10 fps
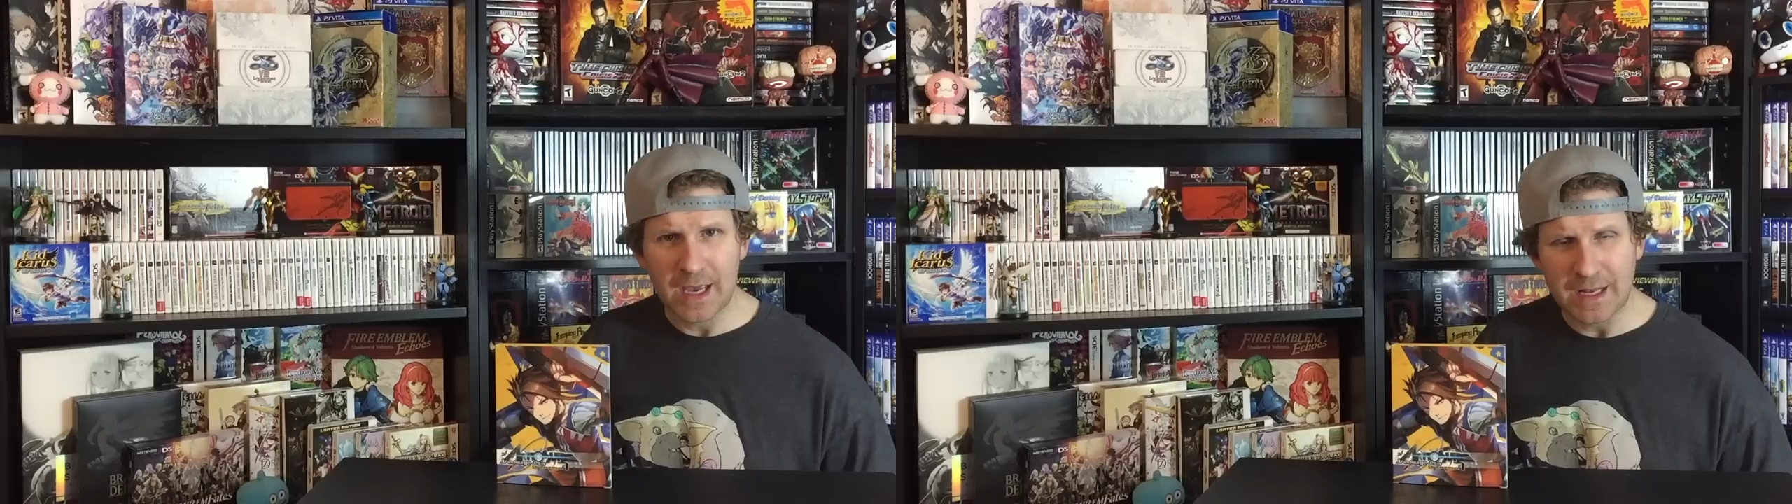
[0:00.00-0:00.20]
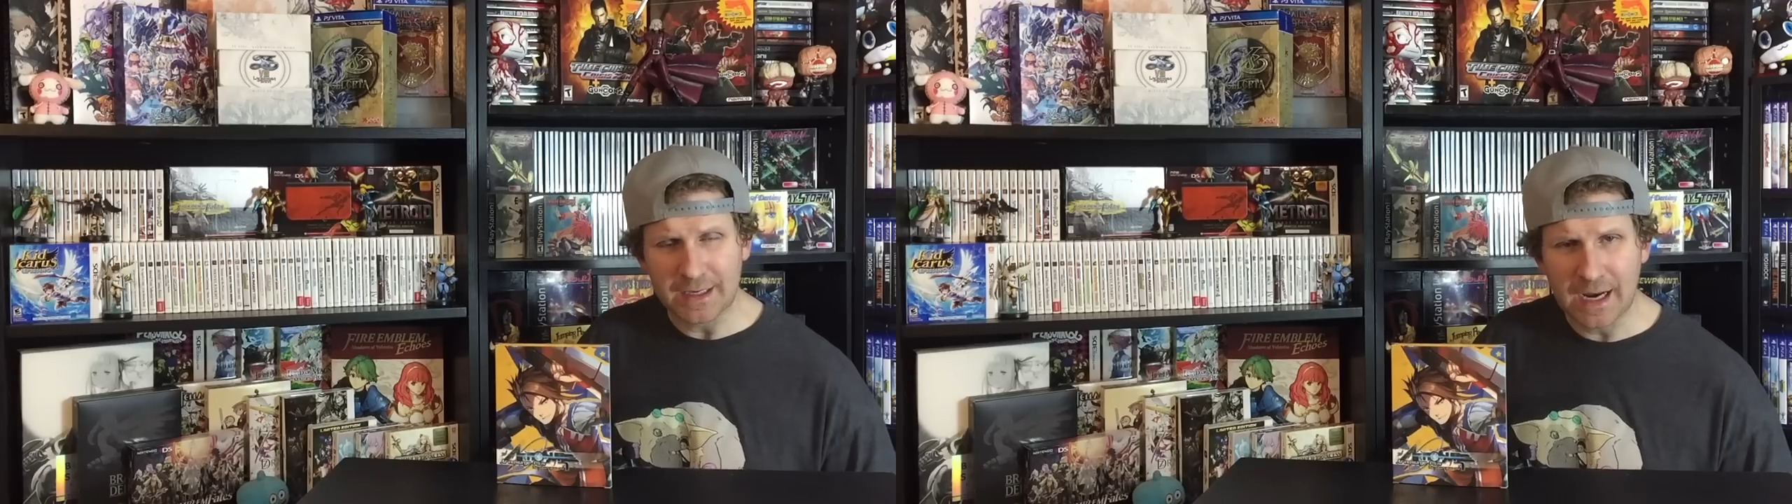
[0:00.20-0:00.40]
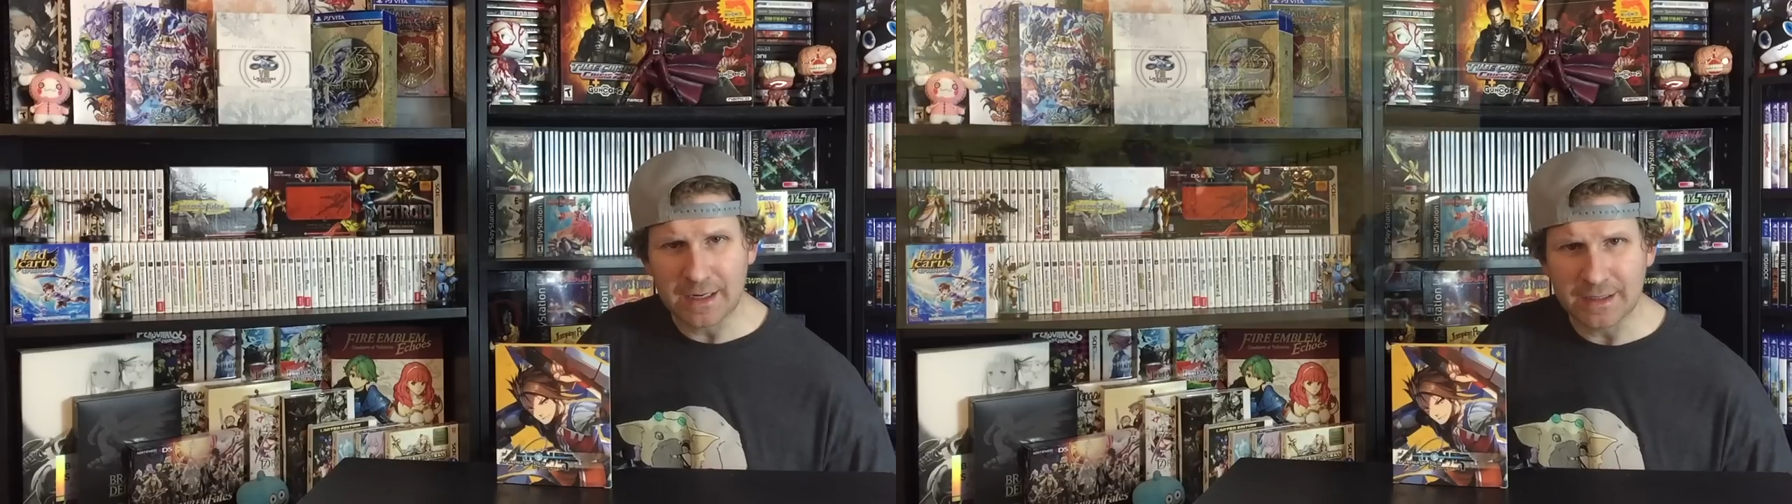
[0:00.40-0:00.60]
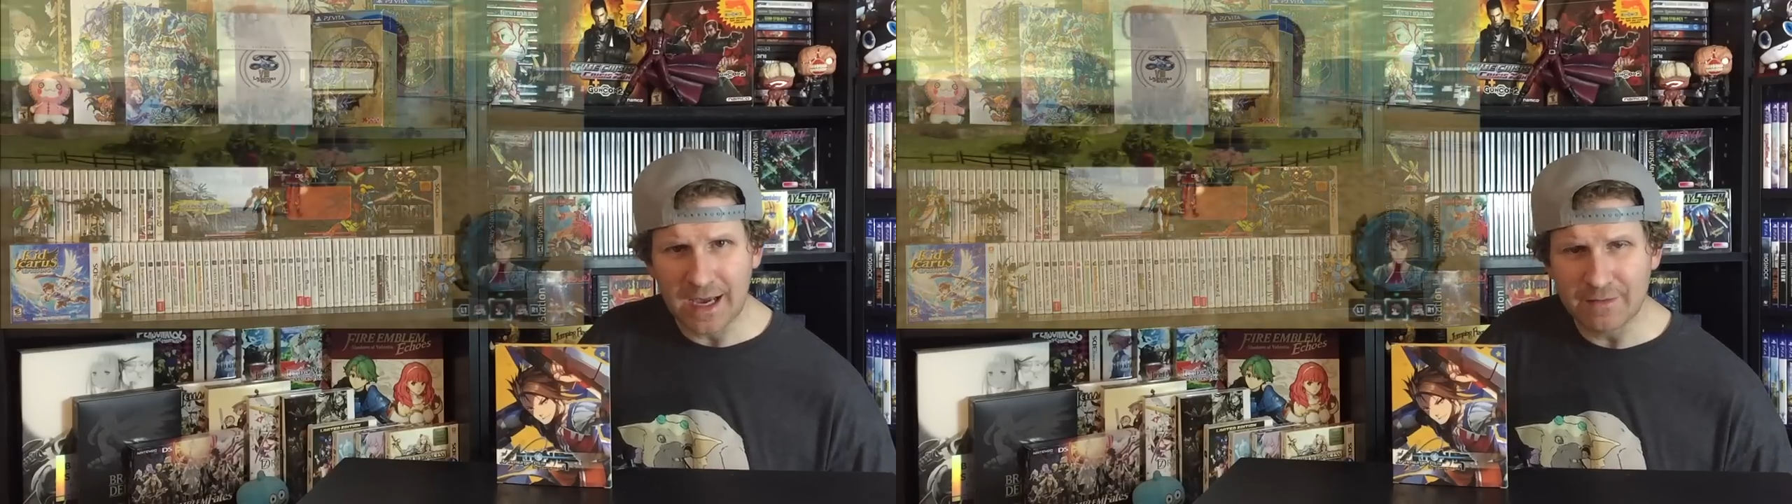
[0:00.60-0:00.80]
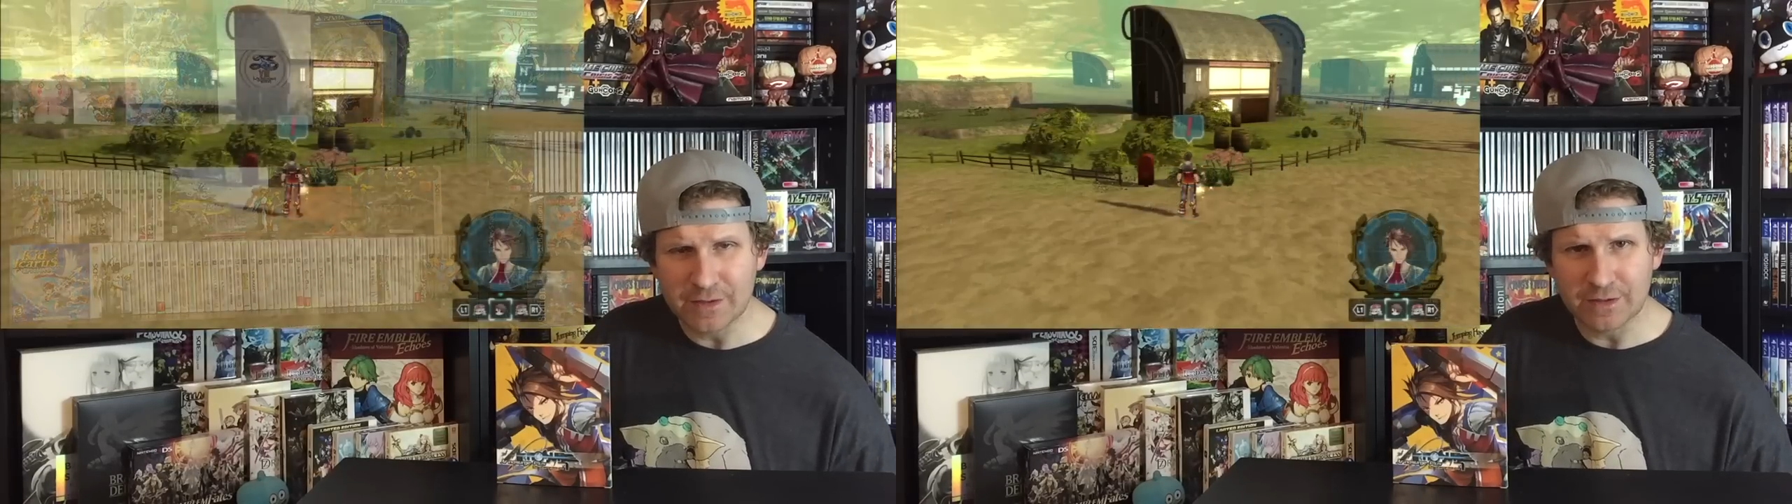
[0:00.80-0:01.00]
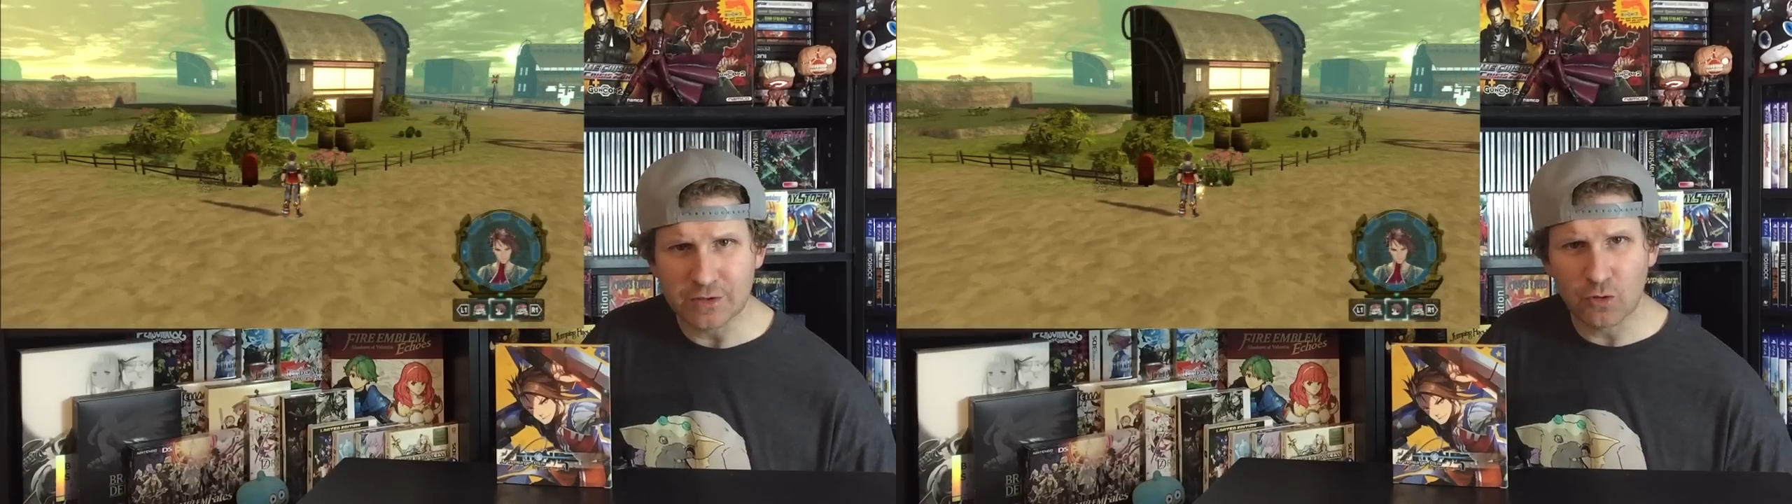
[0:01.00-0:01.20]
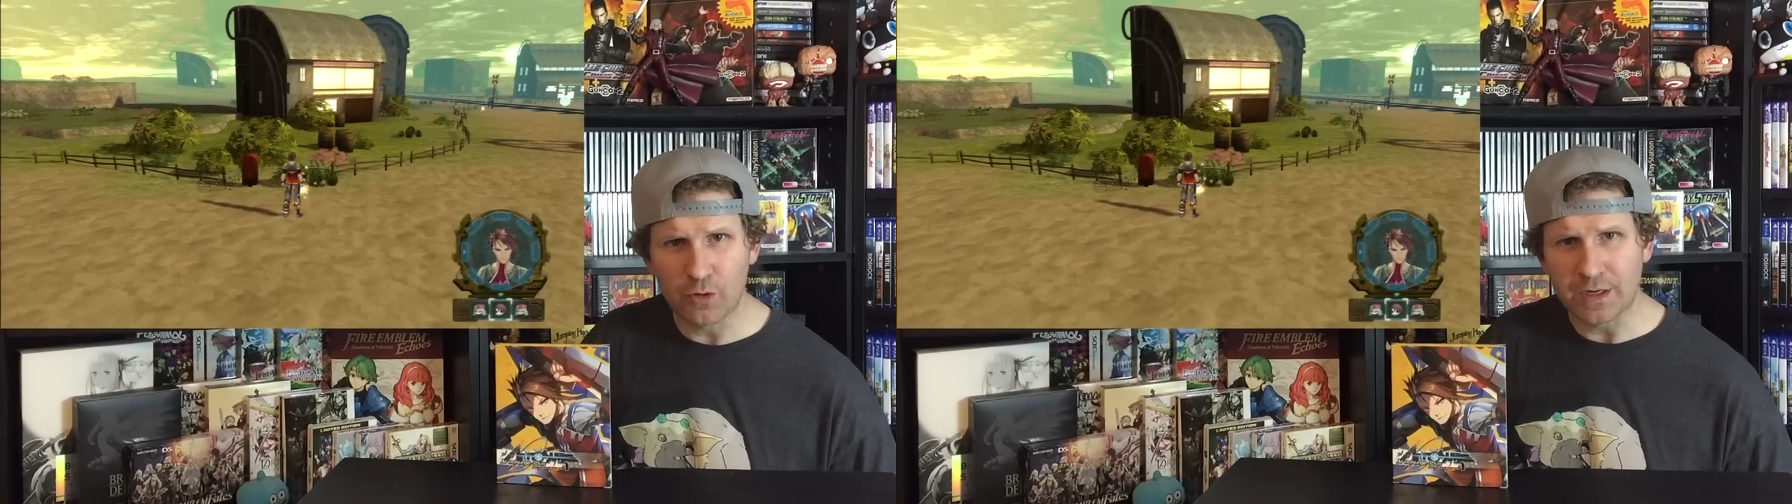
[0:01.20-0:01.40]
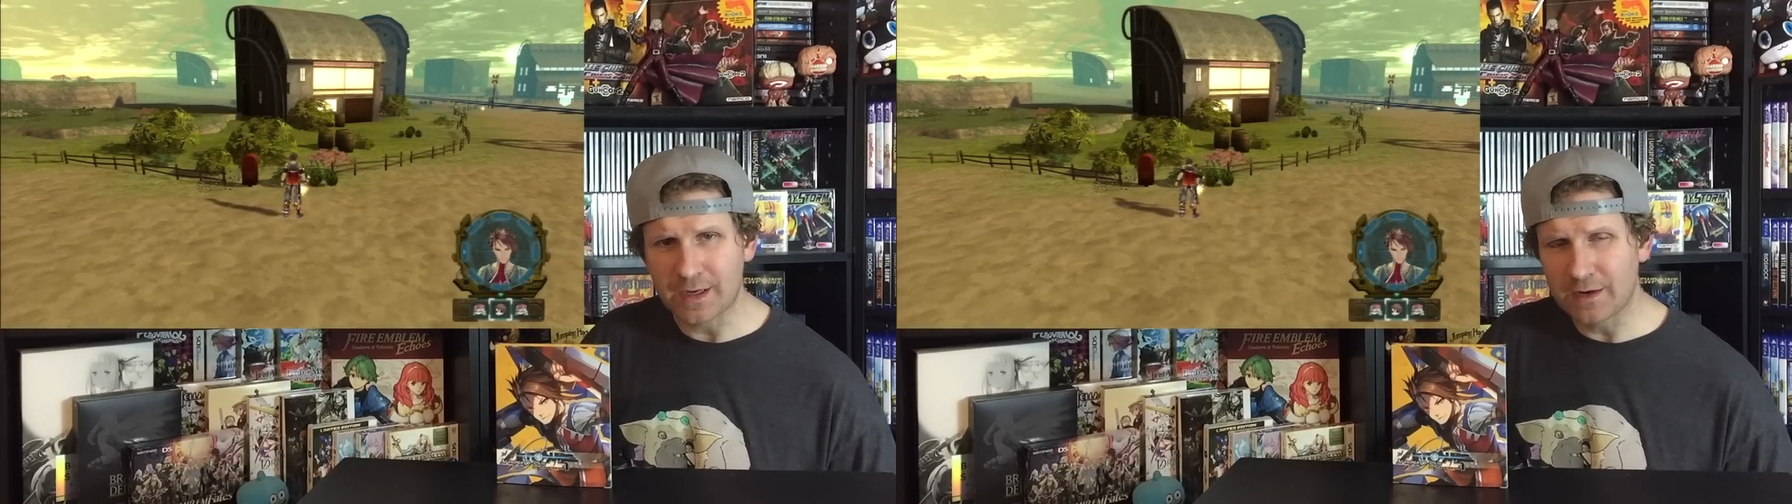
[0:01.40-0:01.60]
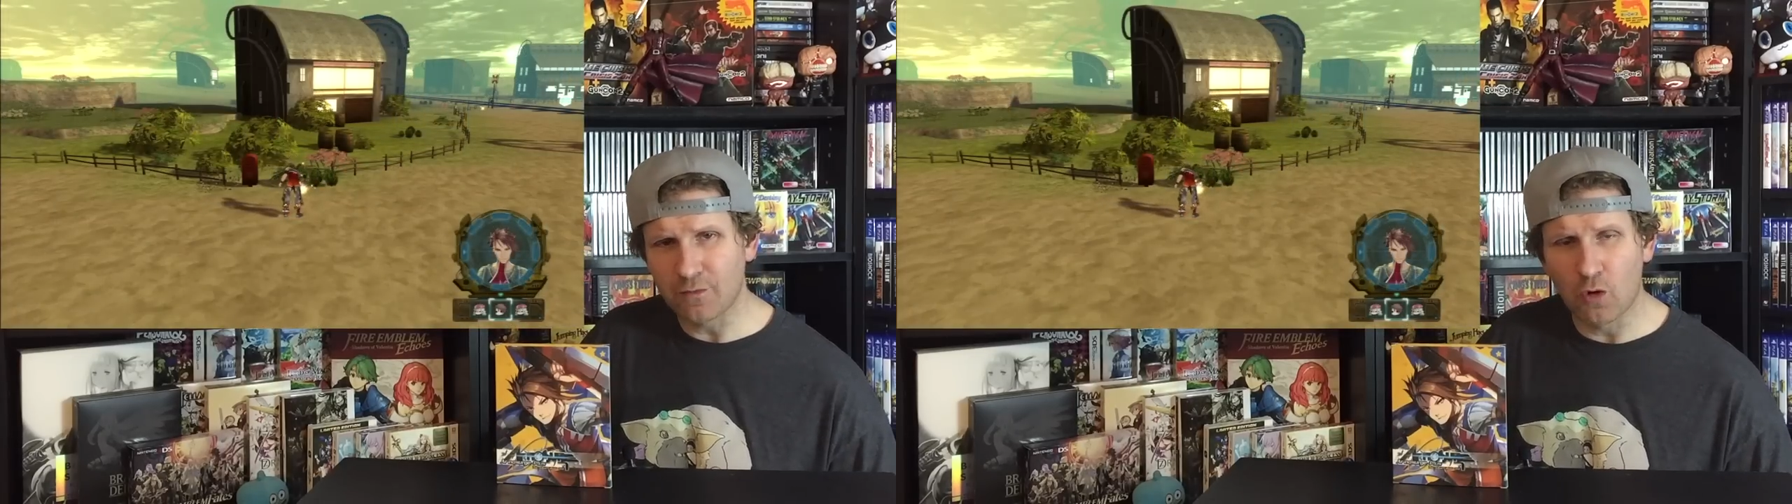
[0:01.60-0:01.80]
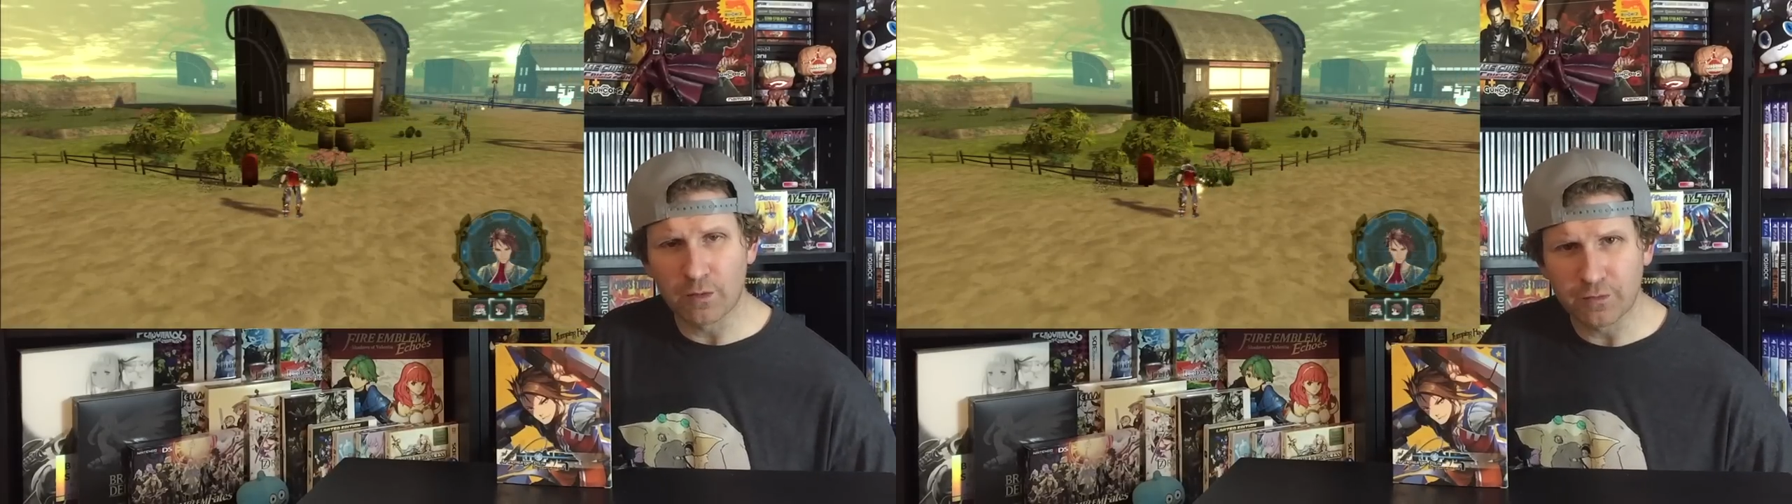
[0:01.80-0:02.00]
And it kind of dives into the story and kind of
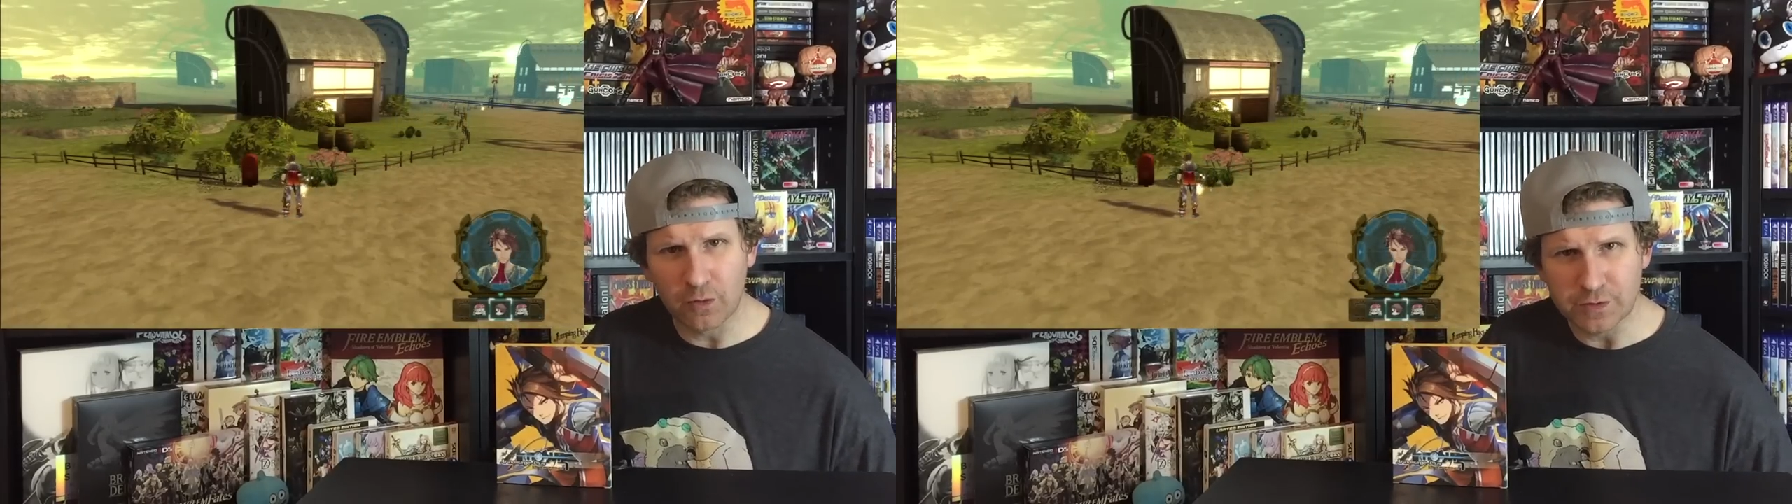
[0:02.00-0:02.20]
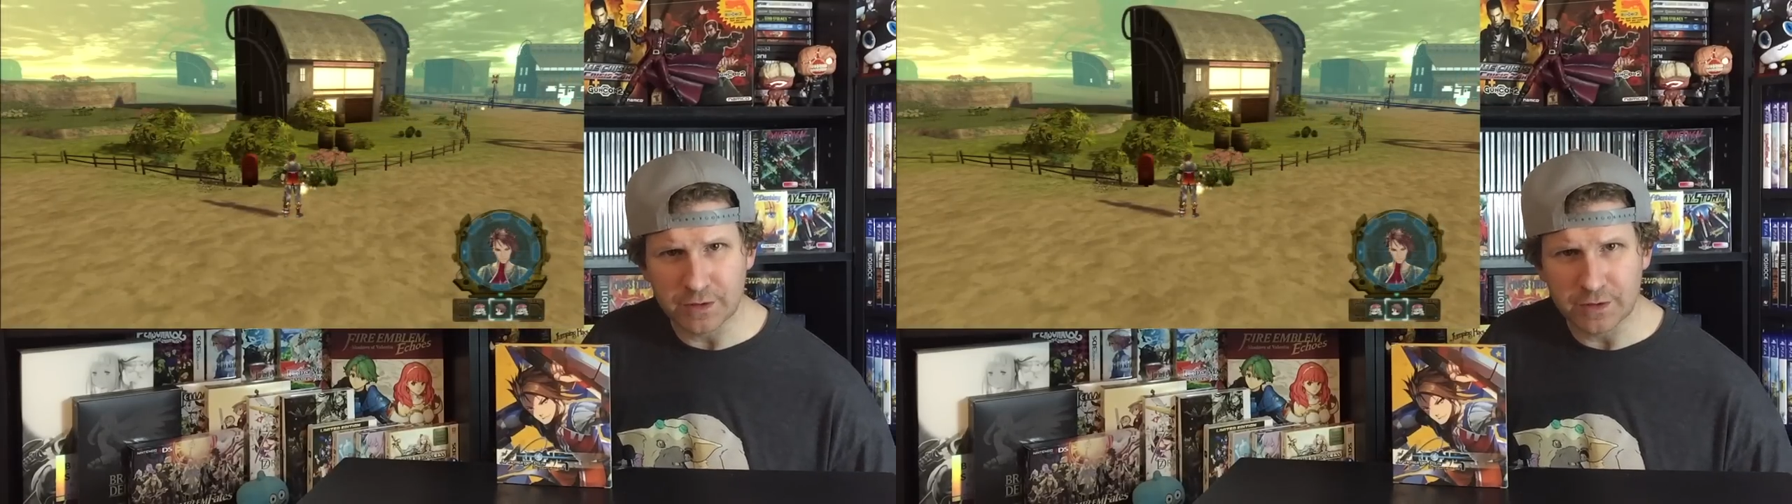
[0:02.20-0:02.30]
overflows